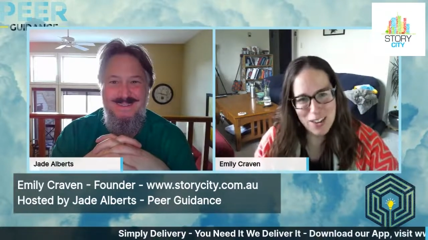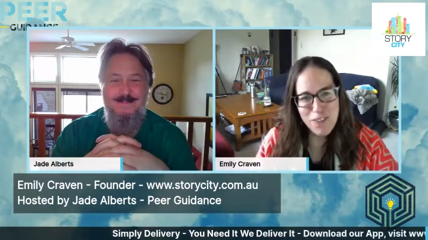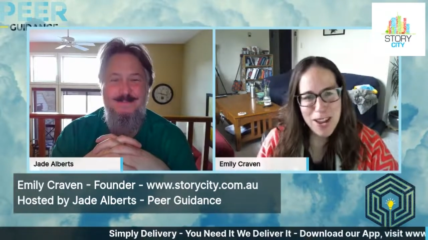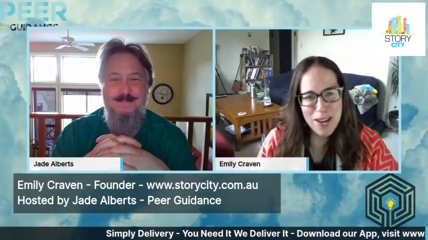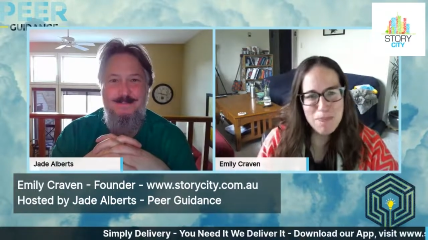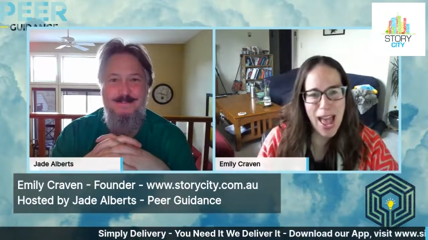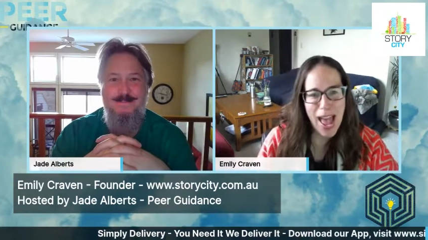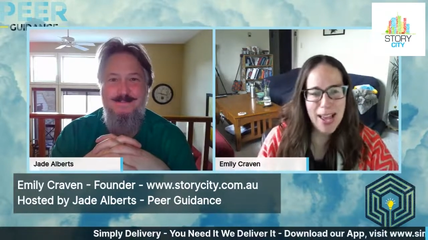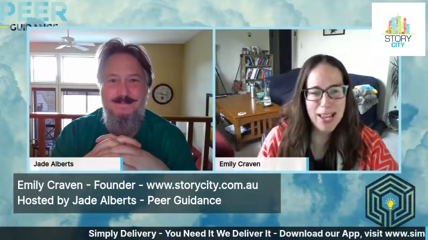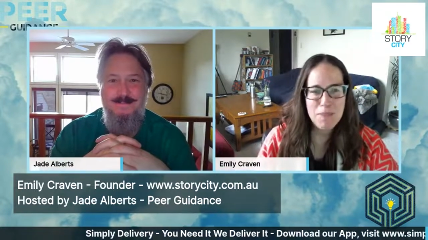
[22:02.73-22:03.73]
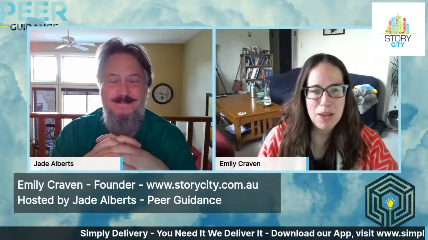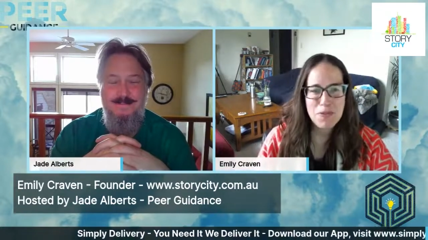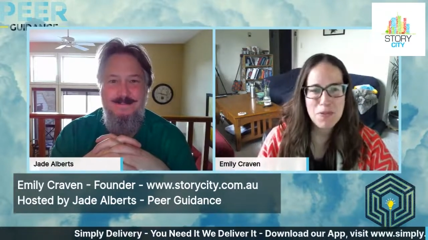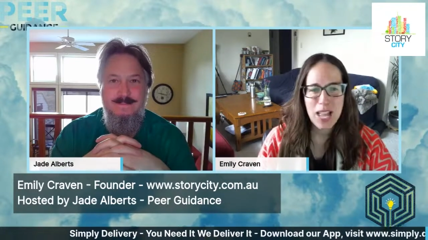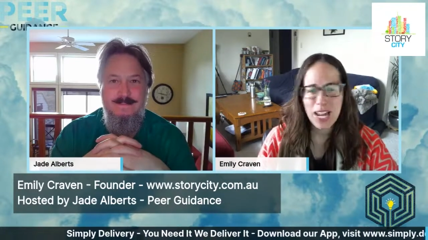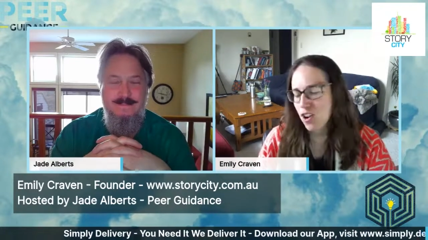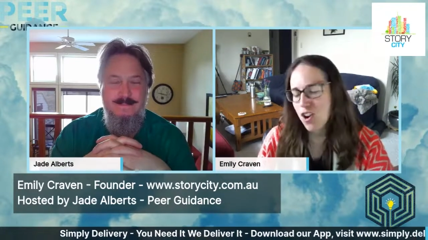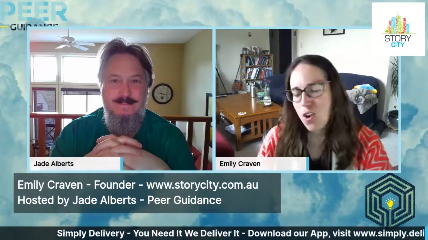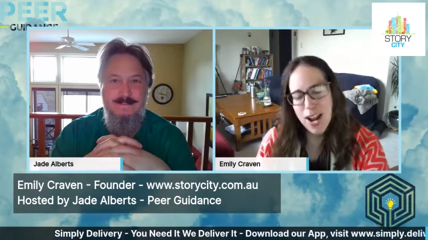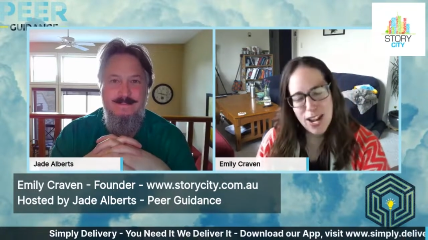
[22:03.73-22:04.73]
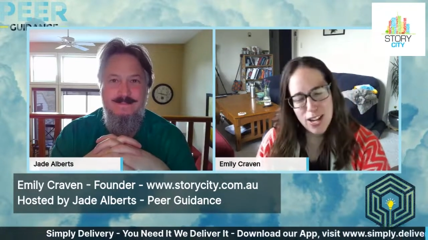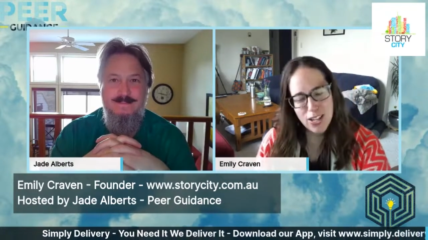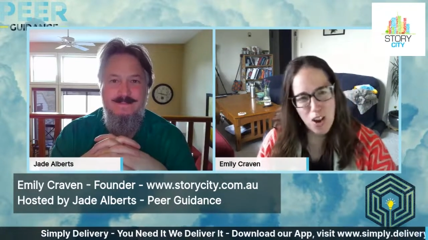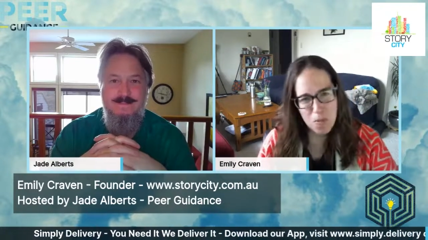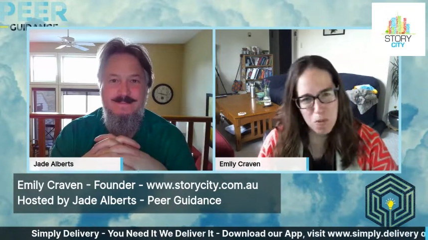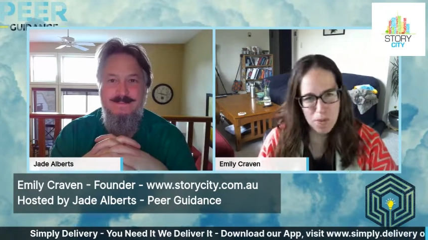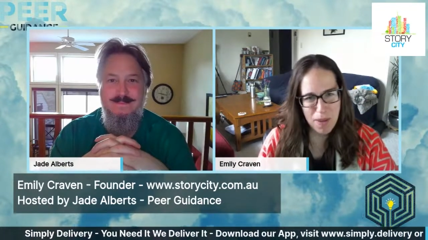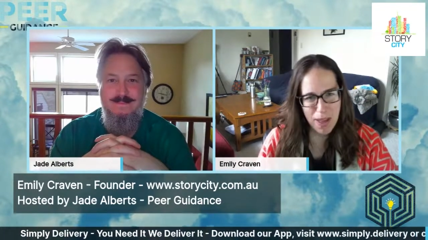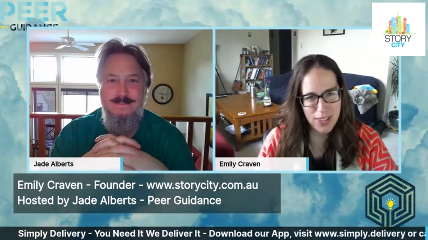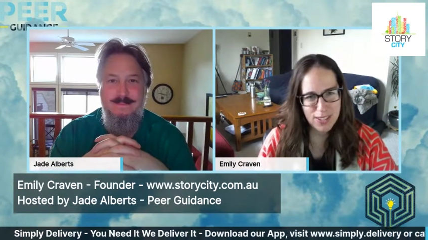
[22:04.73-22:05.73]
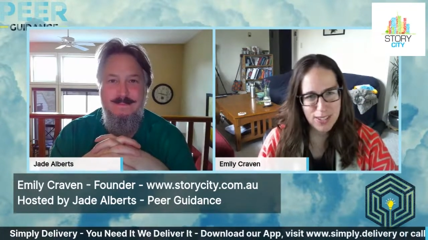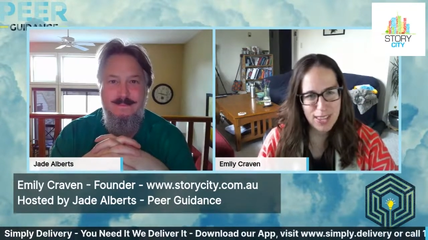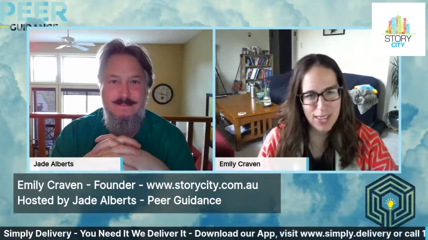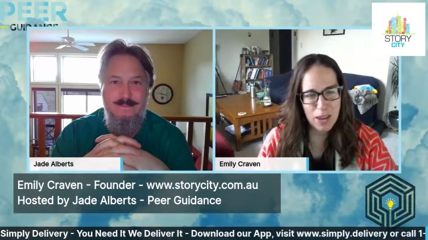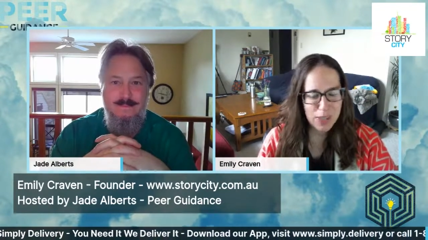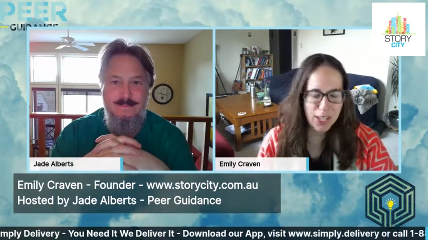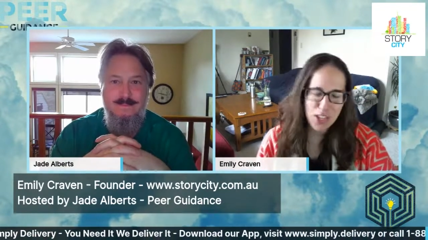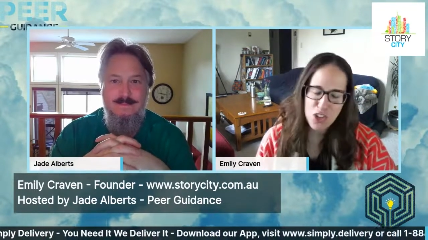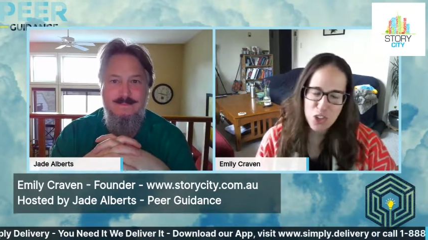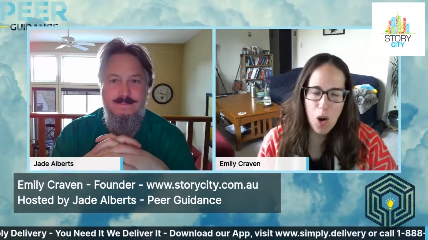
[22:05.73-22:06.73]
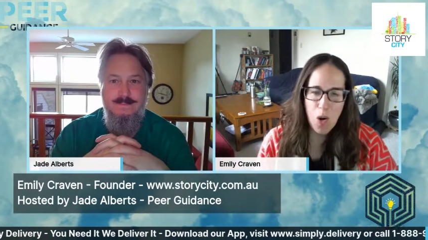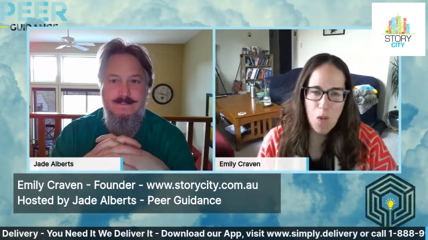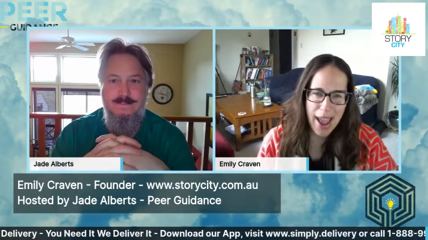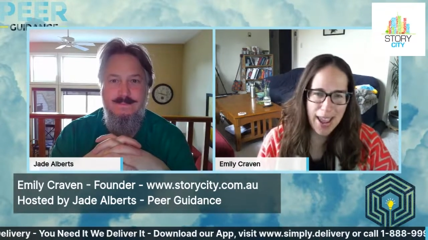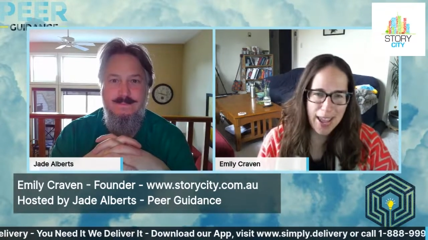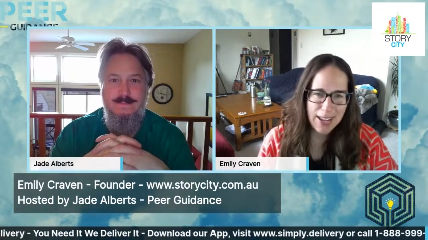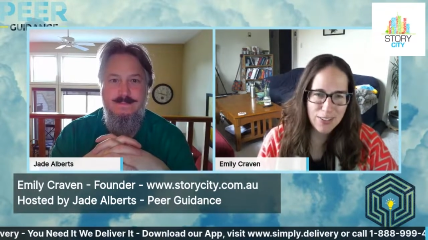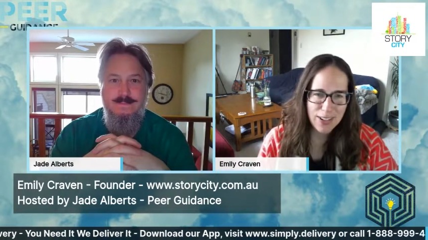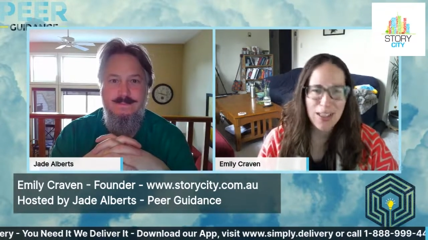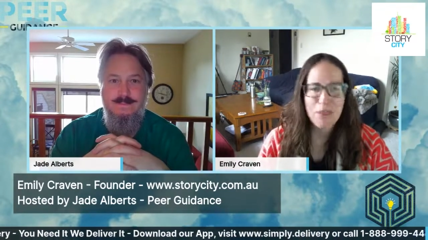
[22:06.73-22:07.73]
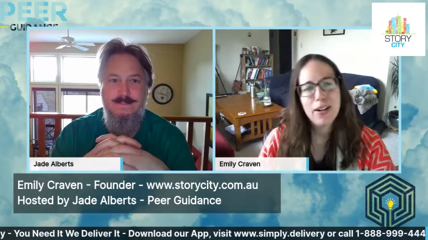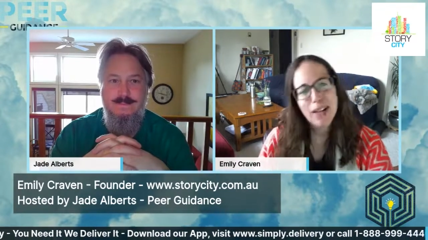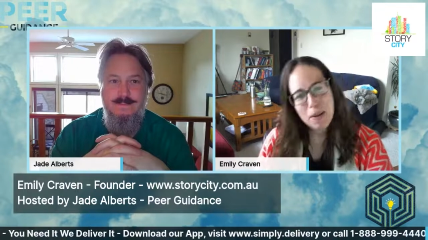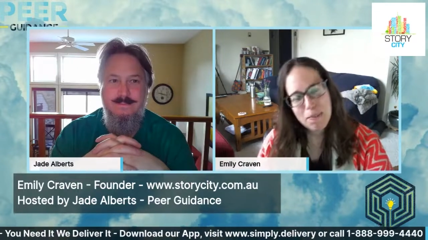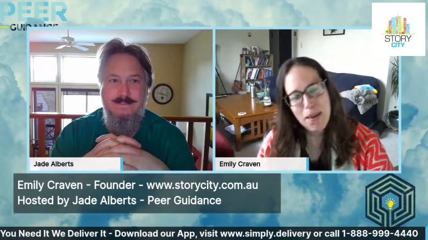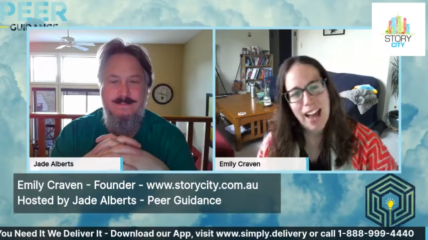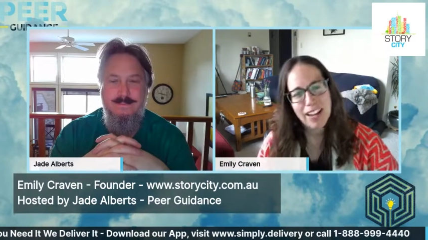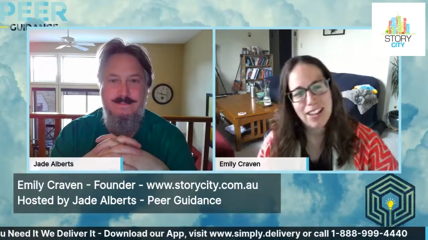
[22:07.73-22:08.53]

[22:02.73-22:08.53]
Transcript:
Speaker 1: feedback and people were like, no, no, no, I need to know more about this. And then they would let you go away and develop it and come back.